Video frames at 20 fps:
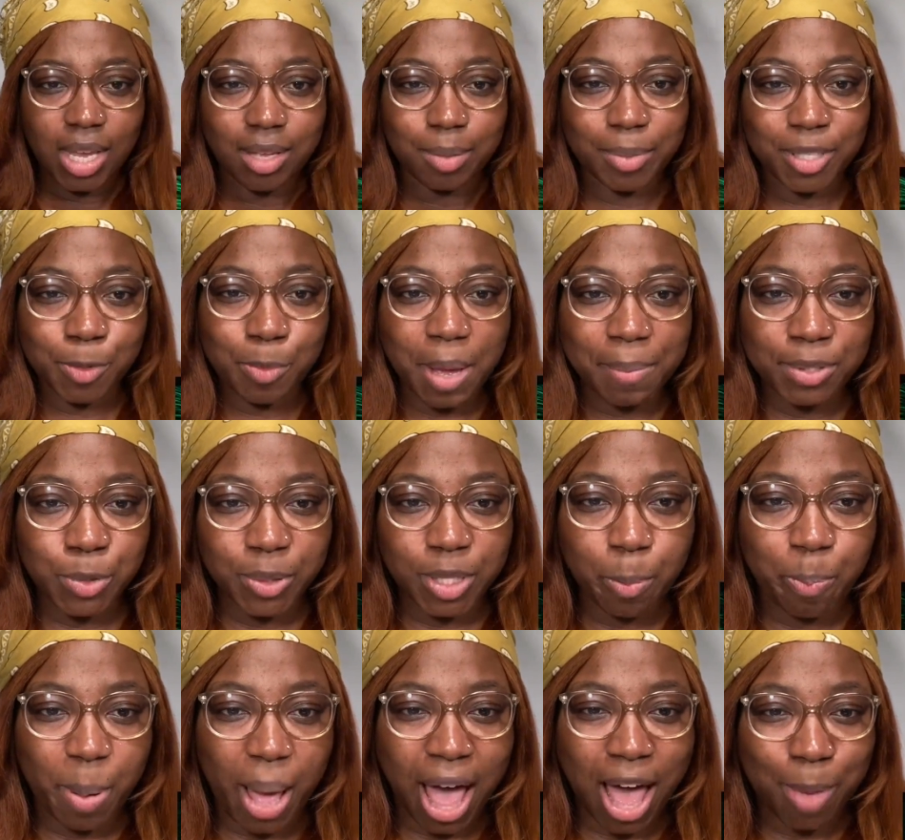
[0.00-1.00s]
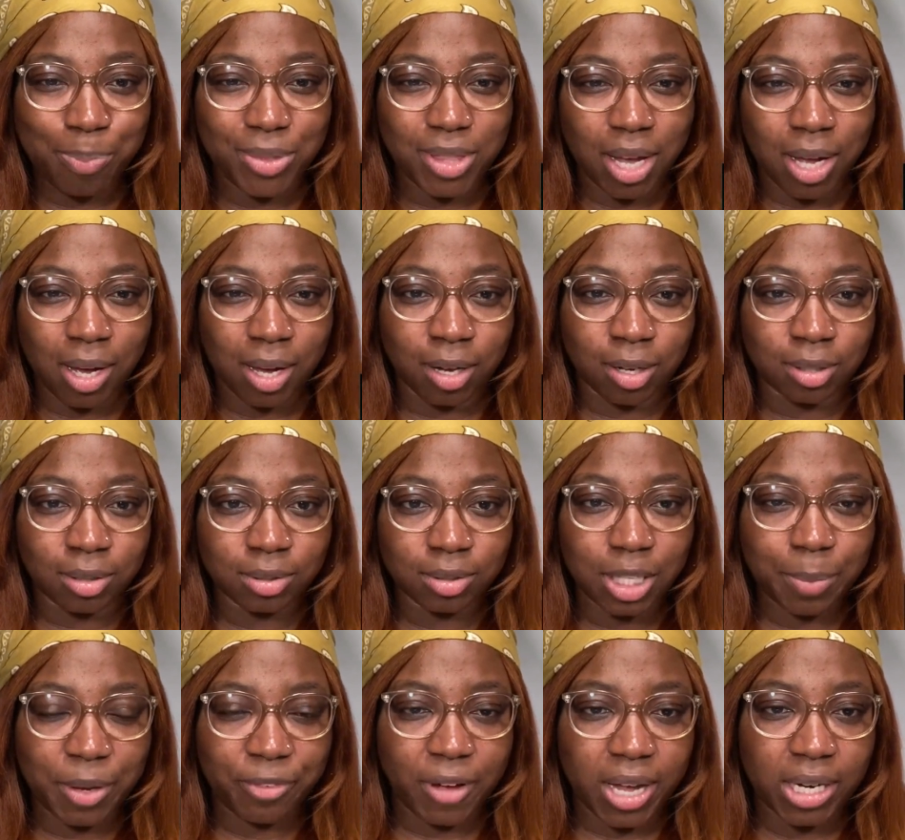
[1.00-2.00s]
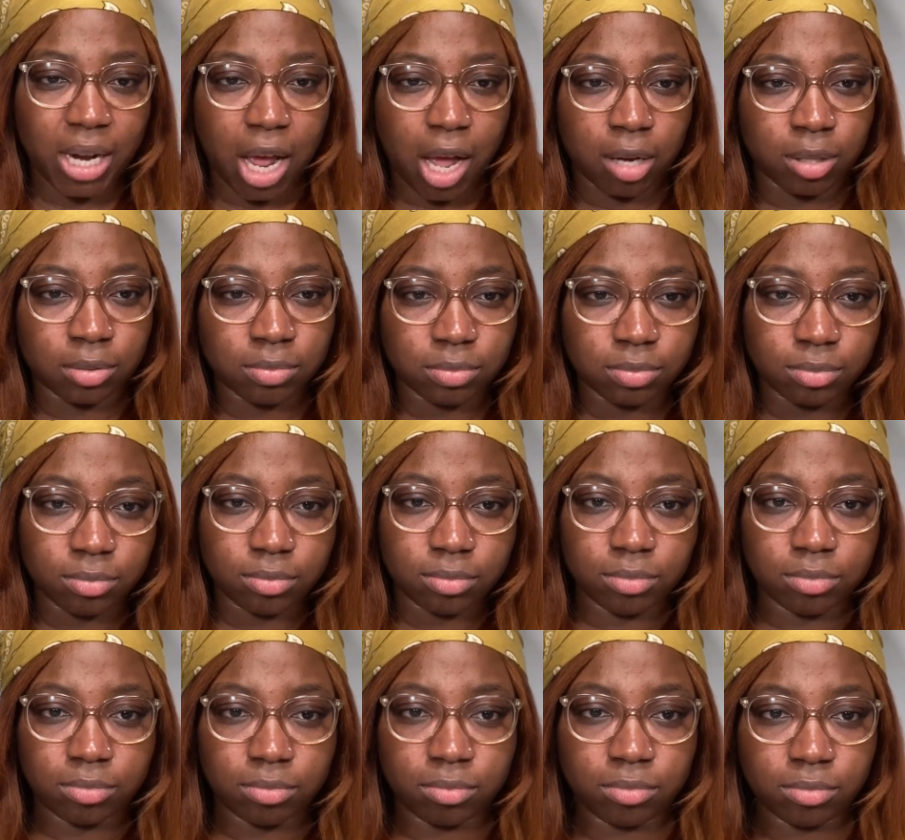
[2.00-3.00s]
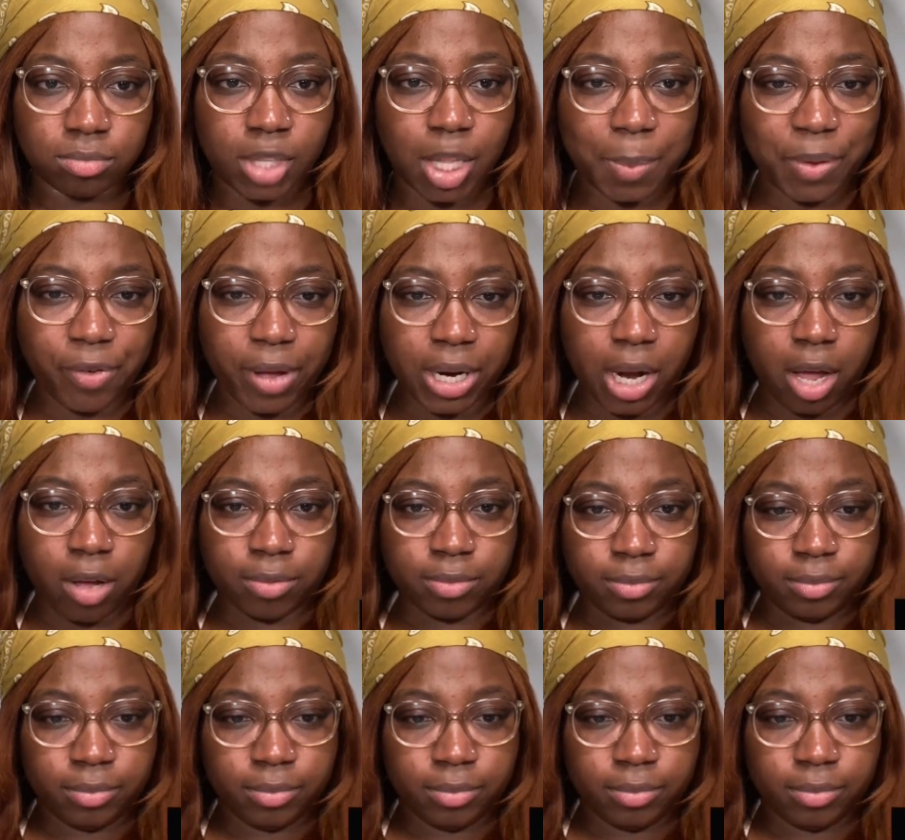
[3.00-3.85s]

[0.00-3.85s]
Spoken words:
Miss Mama's with the bob, though. Let me find out. Let me find out.